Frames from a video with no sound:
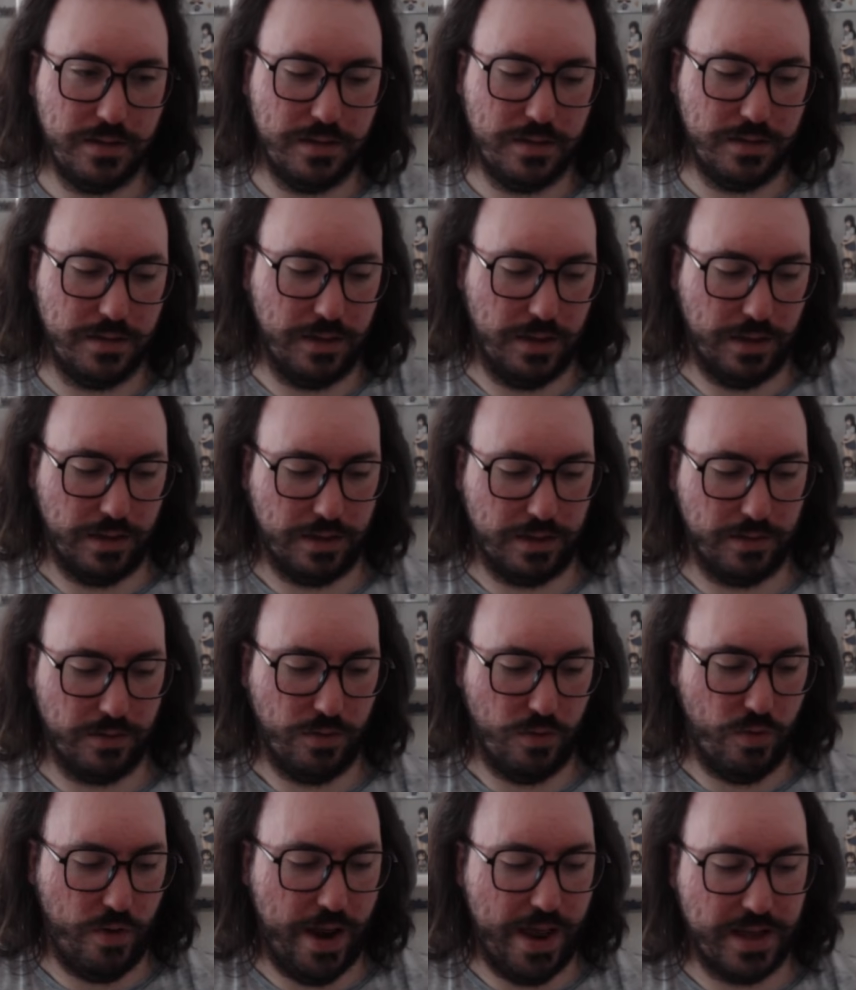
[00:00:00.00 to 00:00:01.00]
like
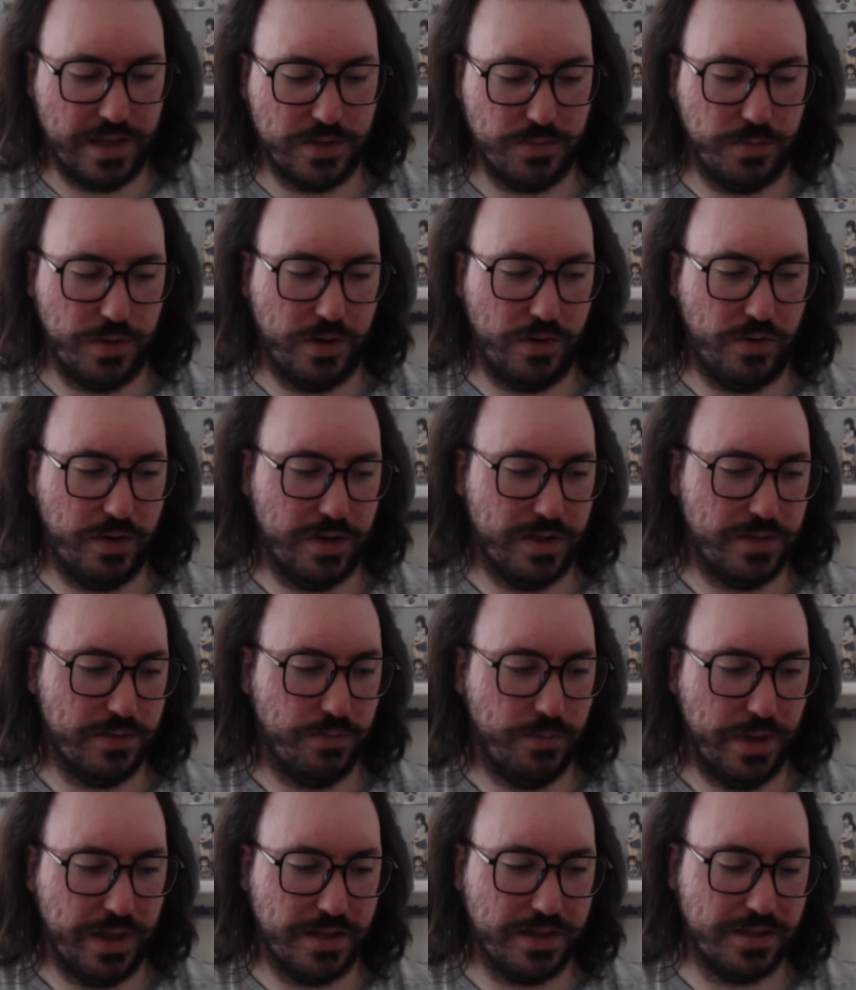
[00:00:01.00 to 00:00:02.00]
raspberries
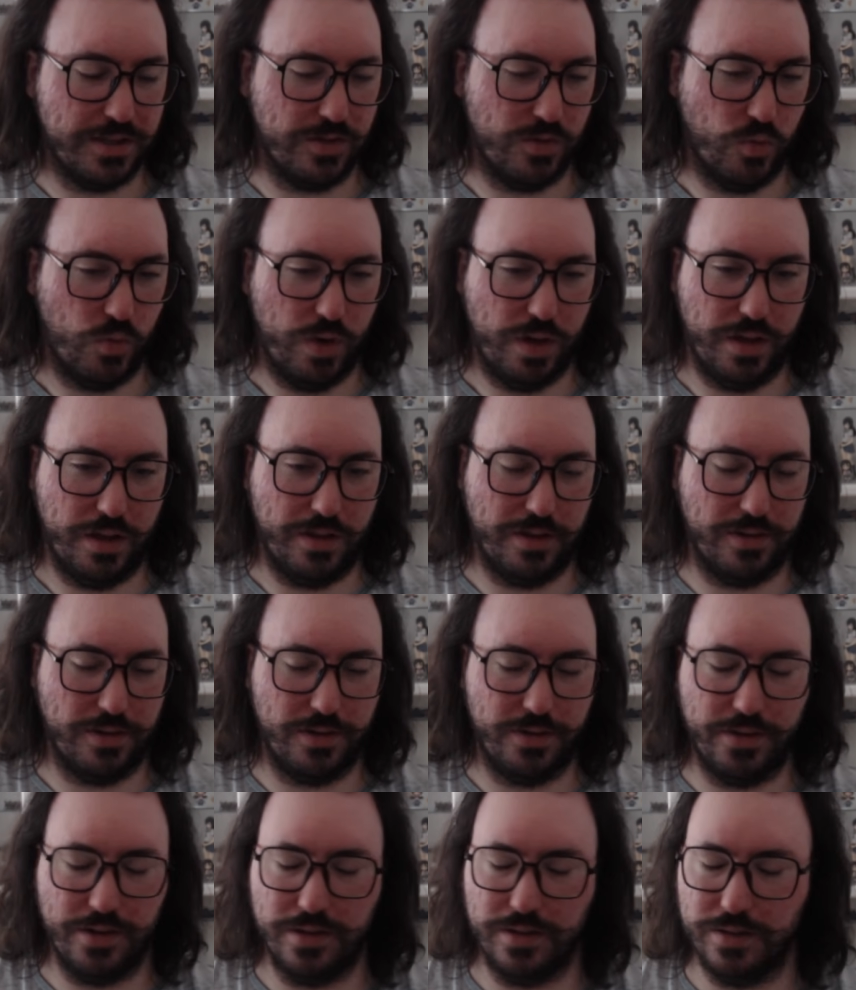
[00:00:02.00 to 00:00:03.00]
mixed
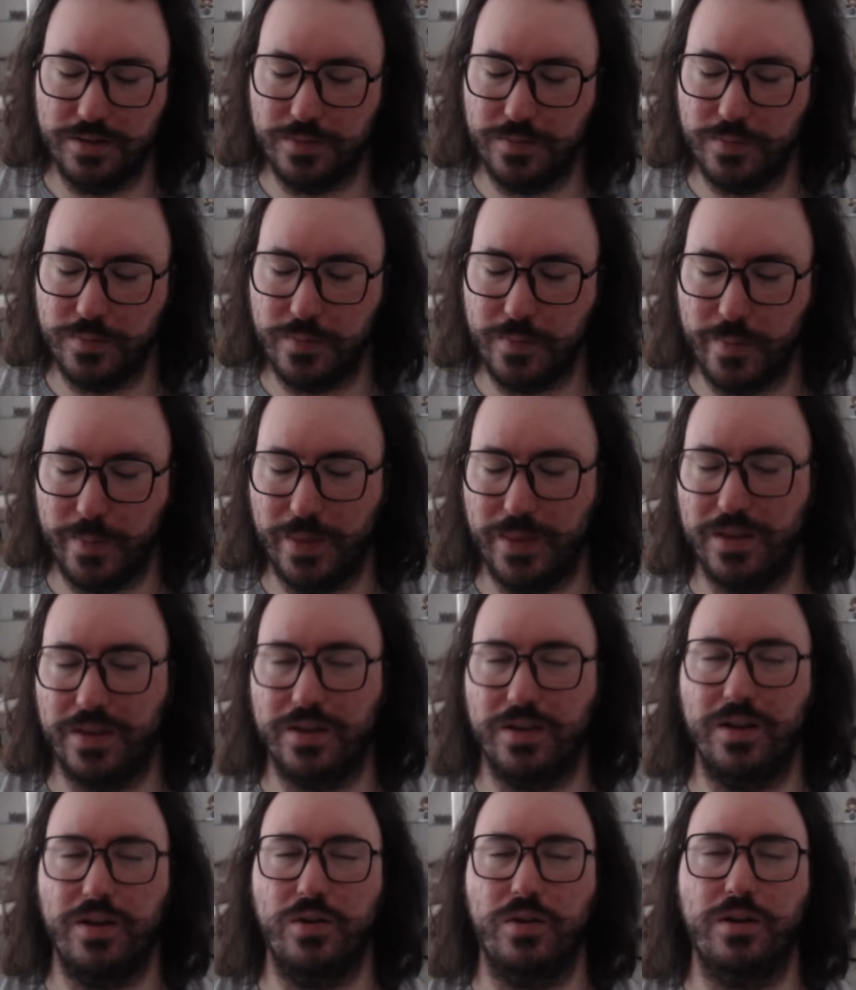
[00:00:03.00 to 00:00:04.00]
with
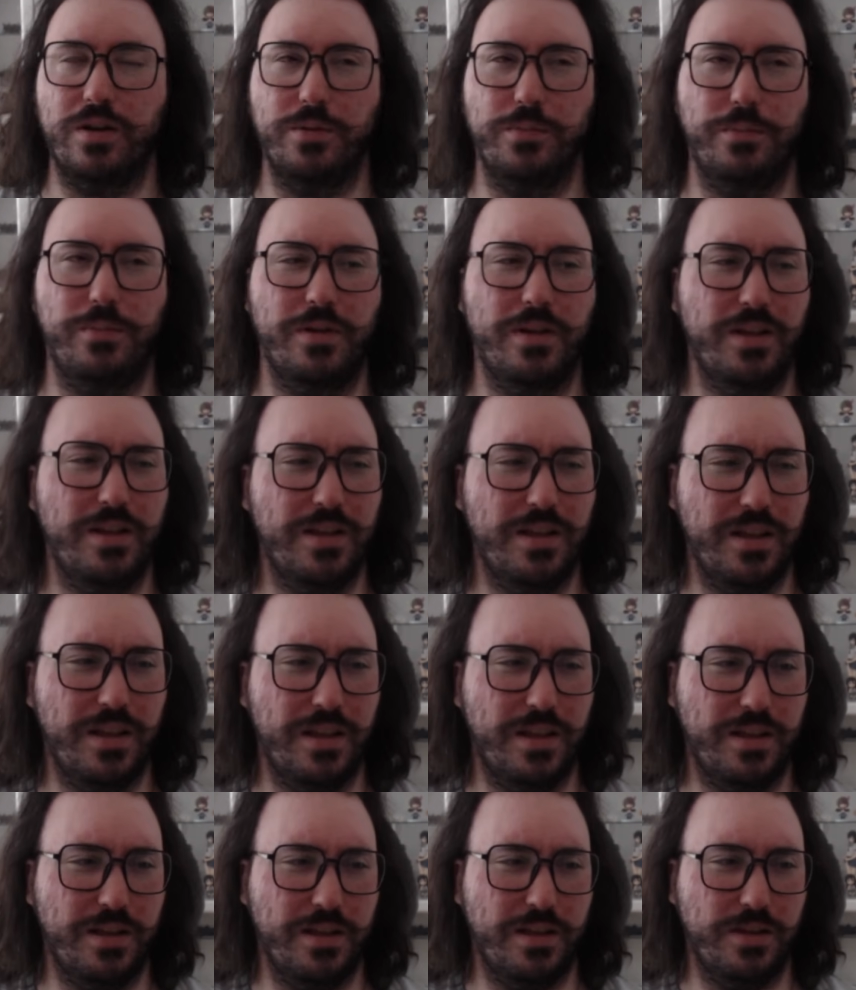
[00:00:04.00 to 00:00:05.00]
God,
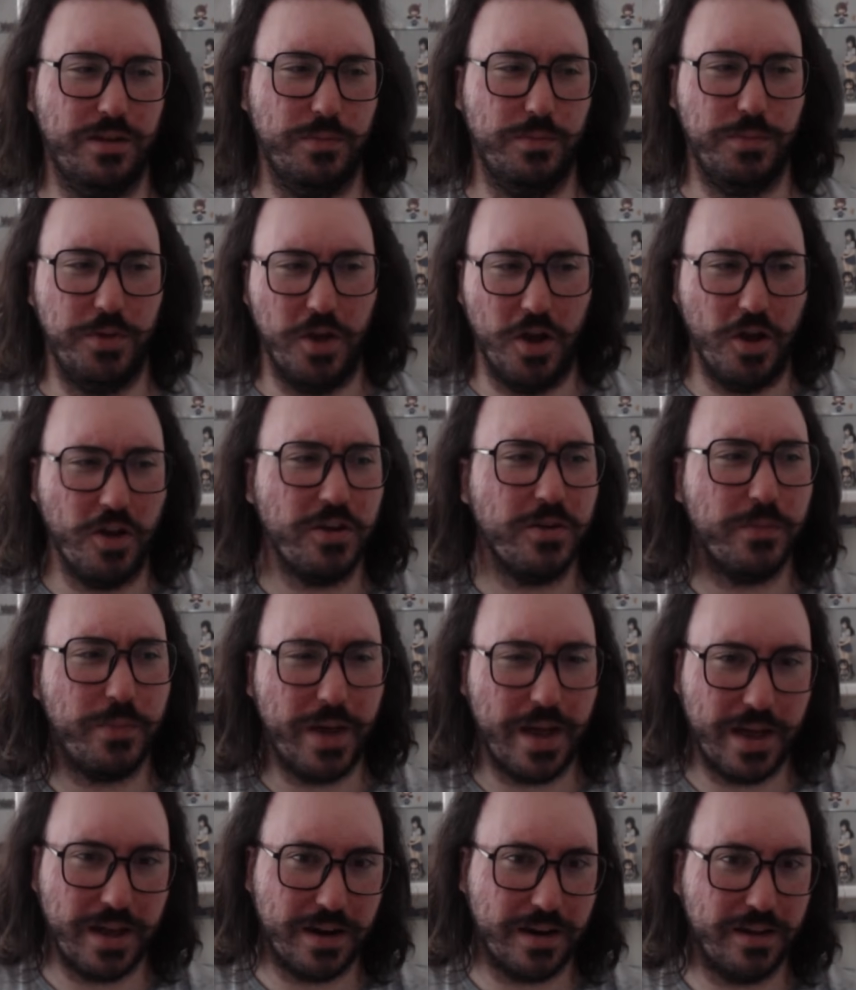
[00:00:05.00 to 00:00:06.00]

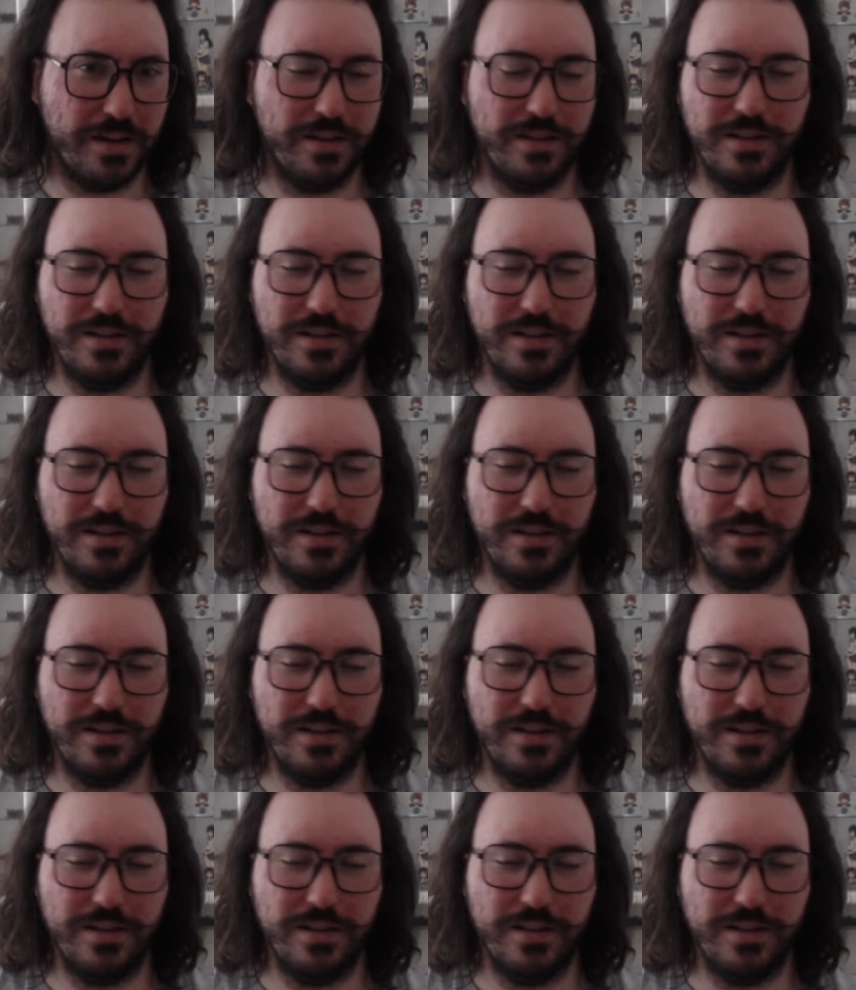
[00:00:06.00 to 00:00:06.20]
björnbär.